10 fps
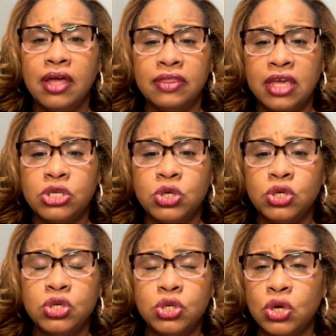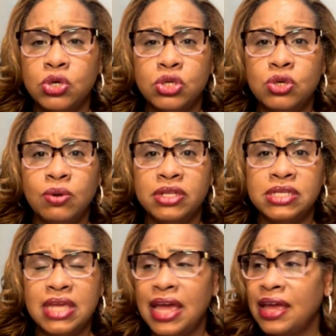that you can turn to and
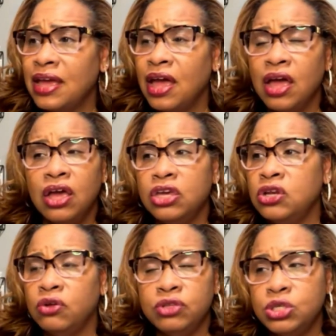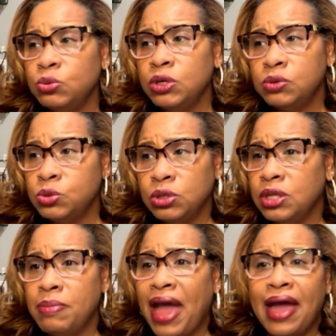say, you know, this week was really
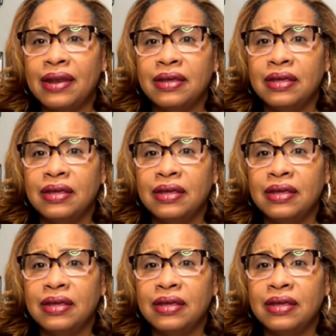bad.